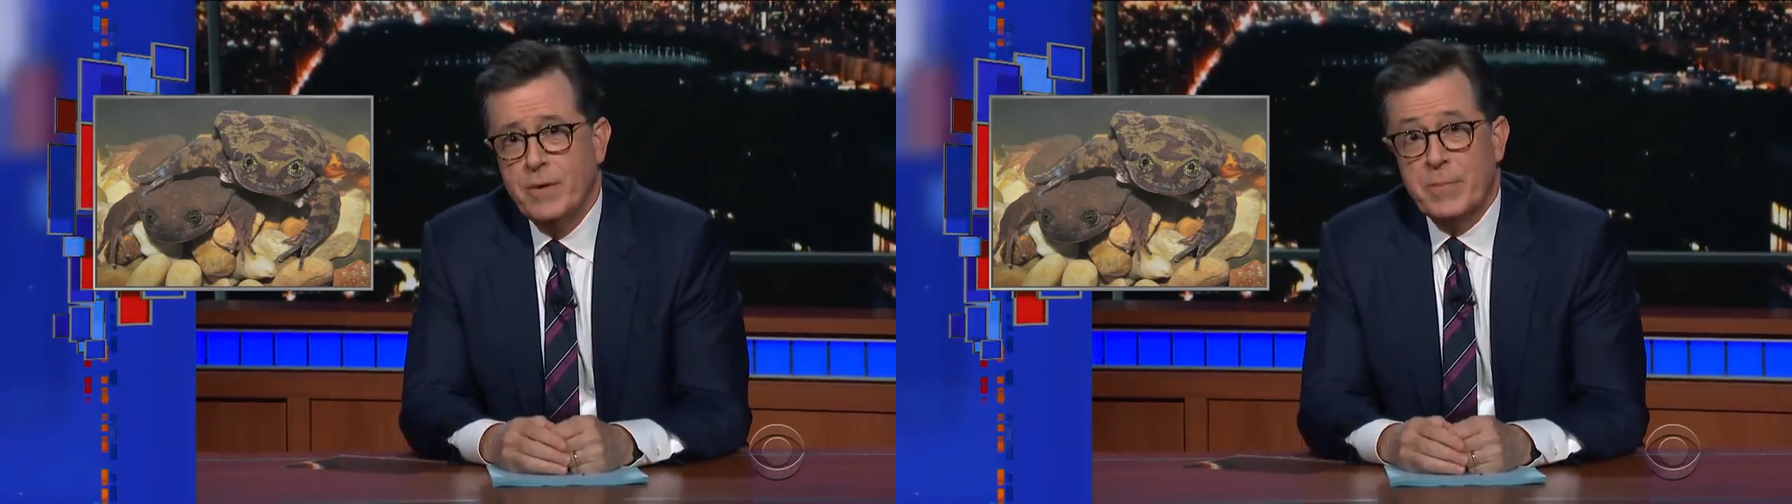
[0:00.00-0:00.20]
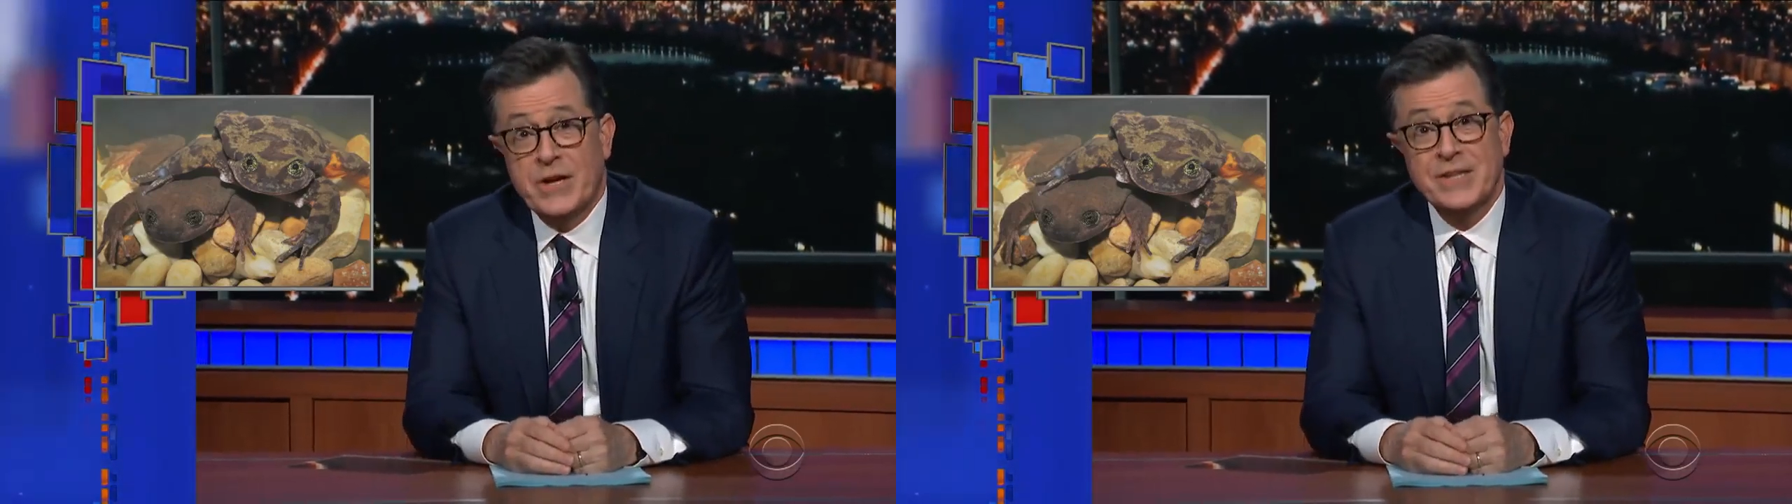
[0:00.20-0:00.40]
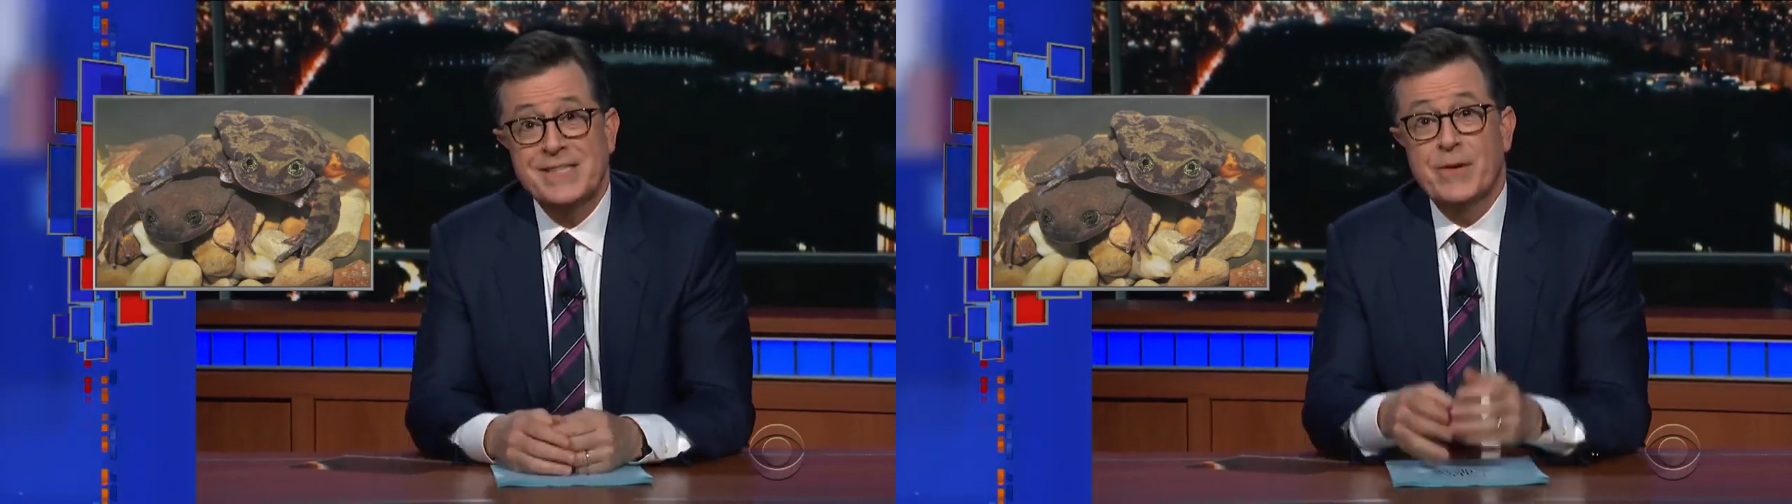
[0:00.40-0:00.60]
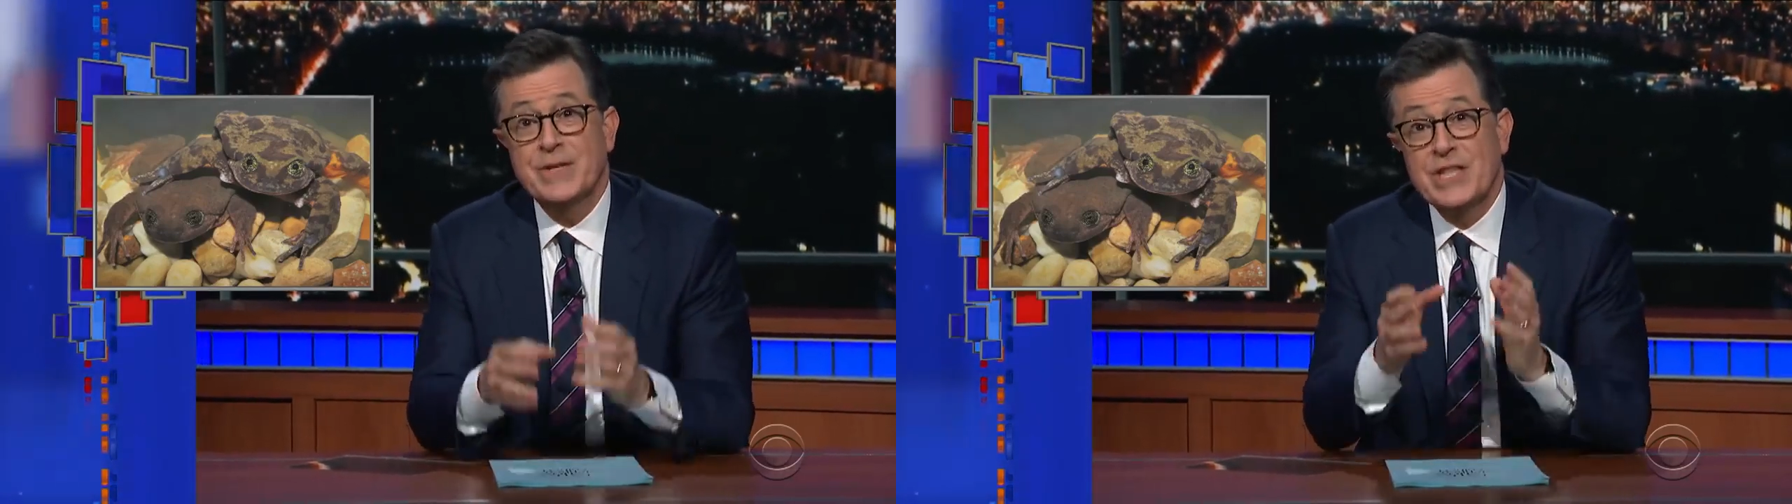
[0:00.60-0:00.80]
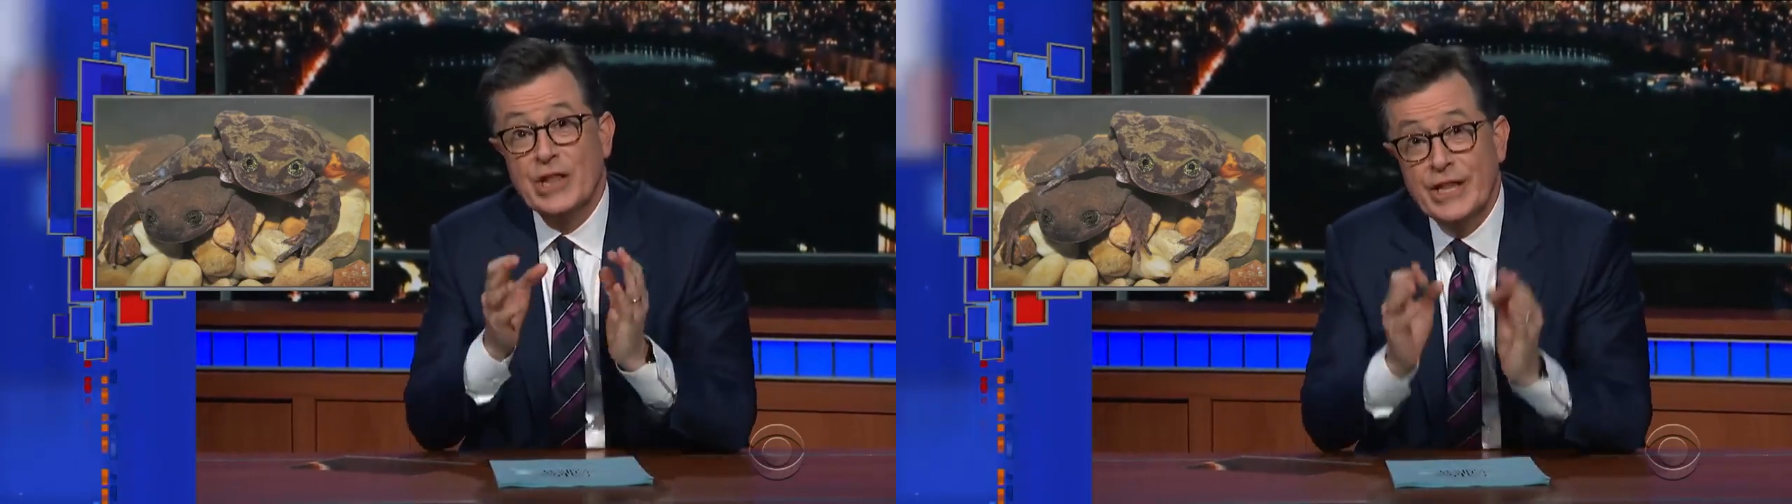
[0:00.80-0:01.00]
Because there
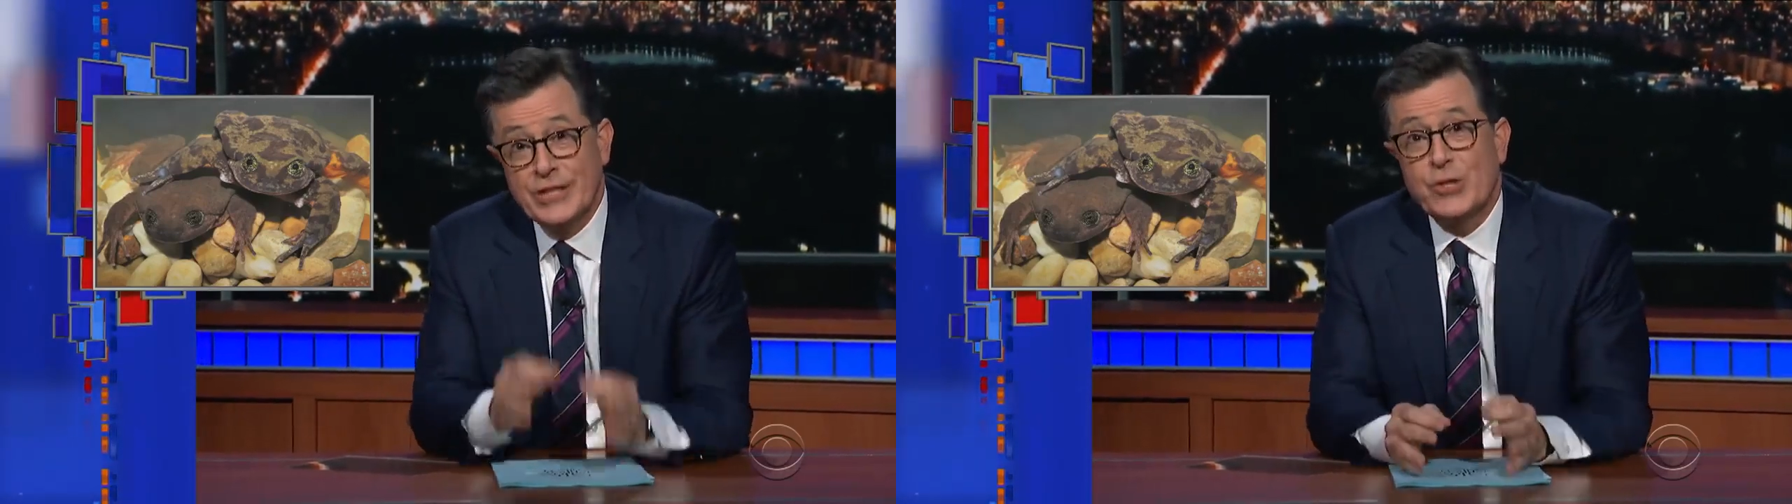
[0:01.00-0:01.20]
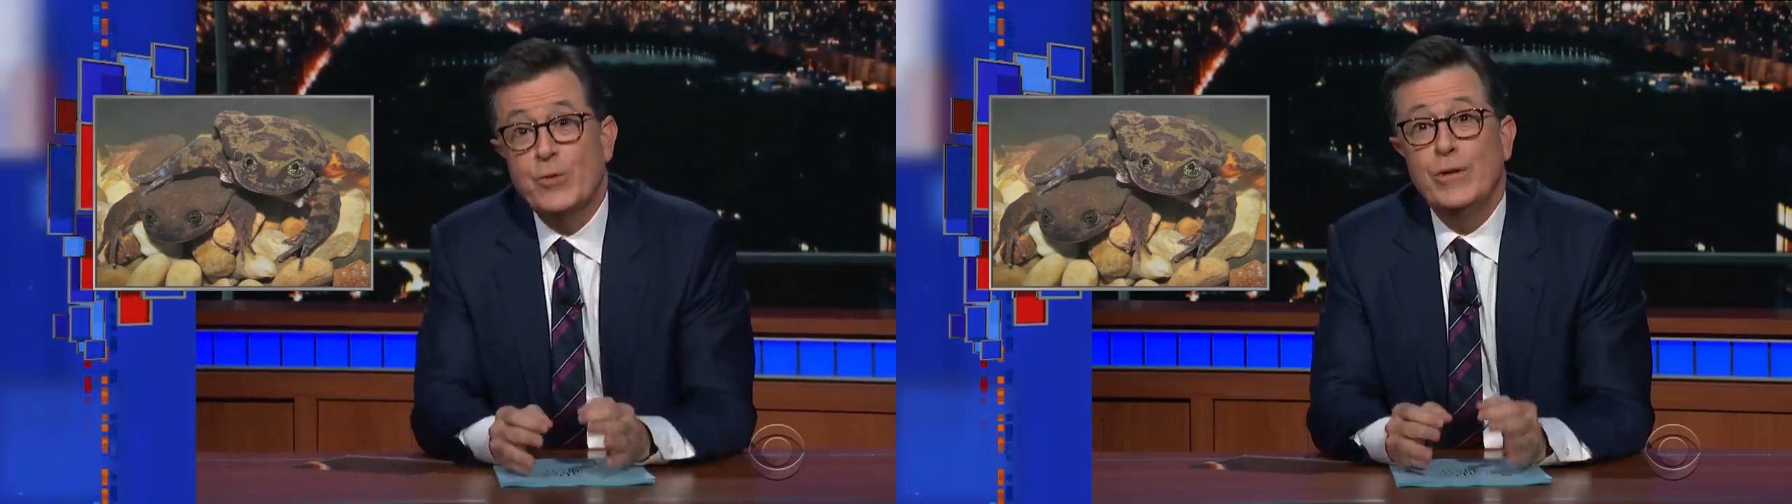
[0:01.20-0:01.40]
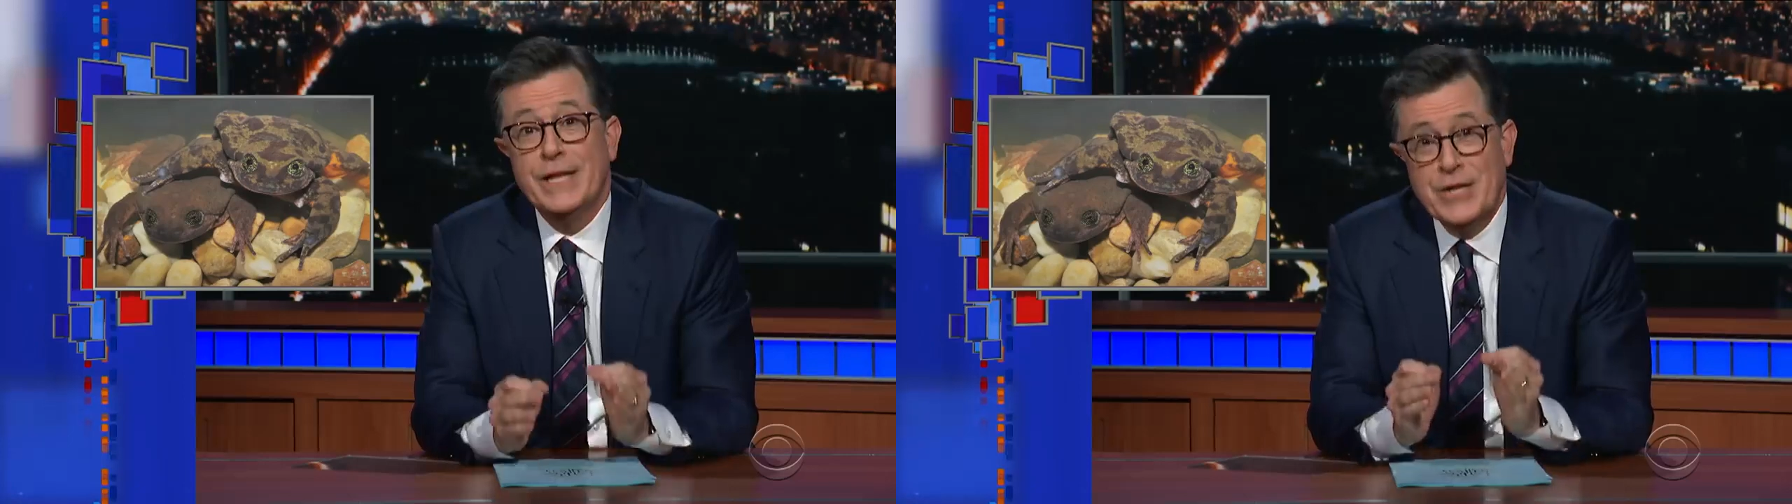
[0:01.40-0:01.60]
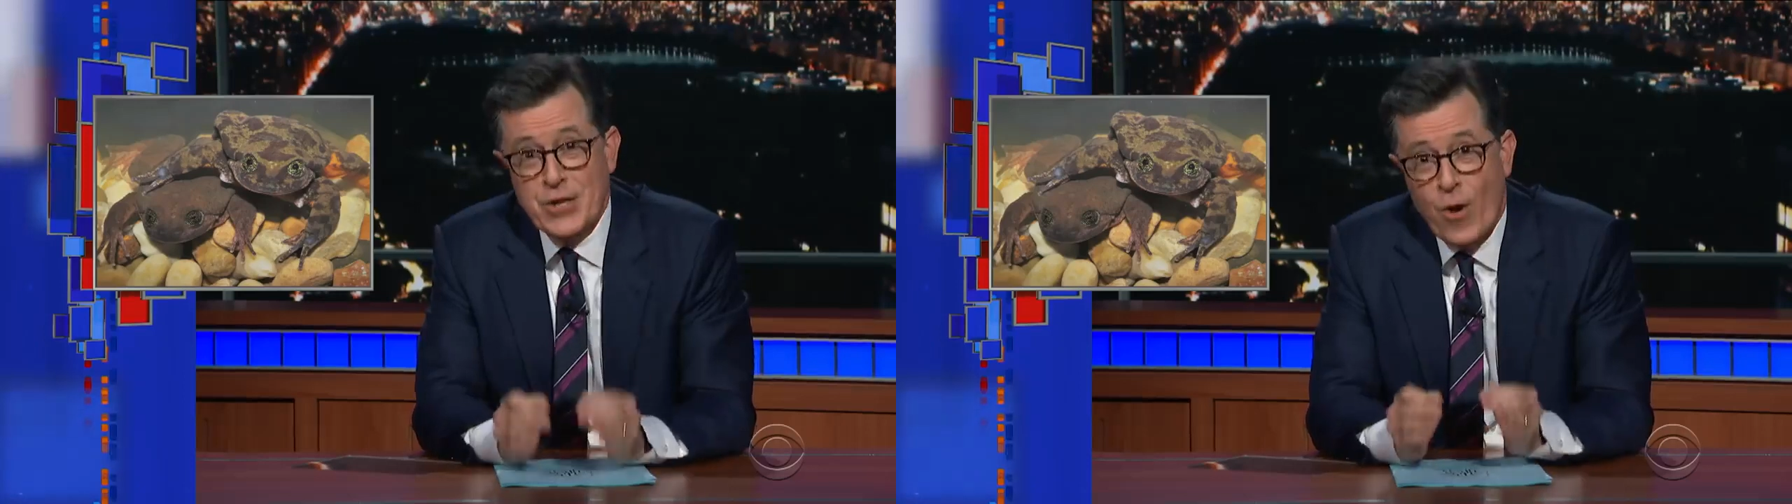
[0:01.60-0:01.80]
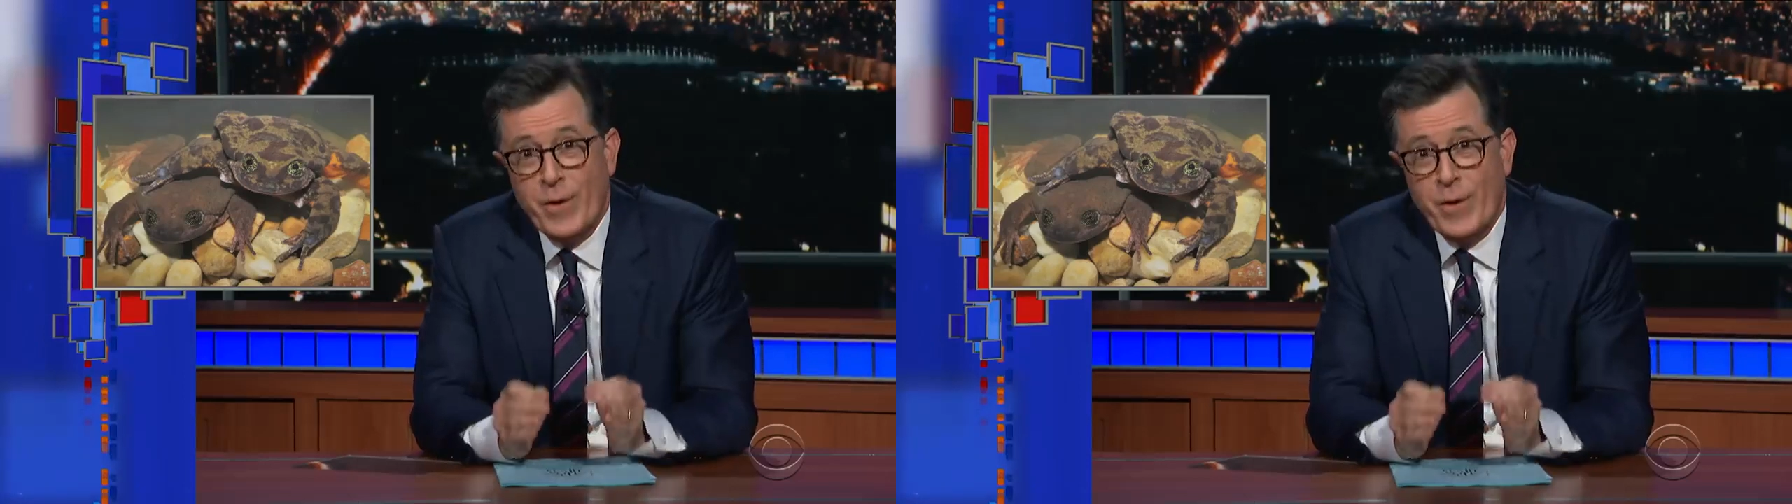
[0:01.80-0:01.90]
is literally no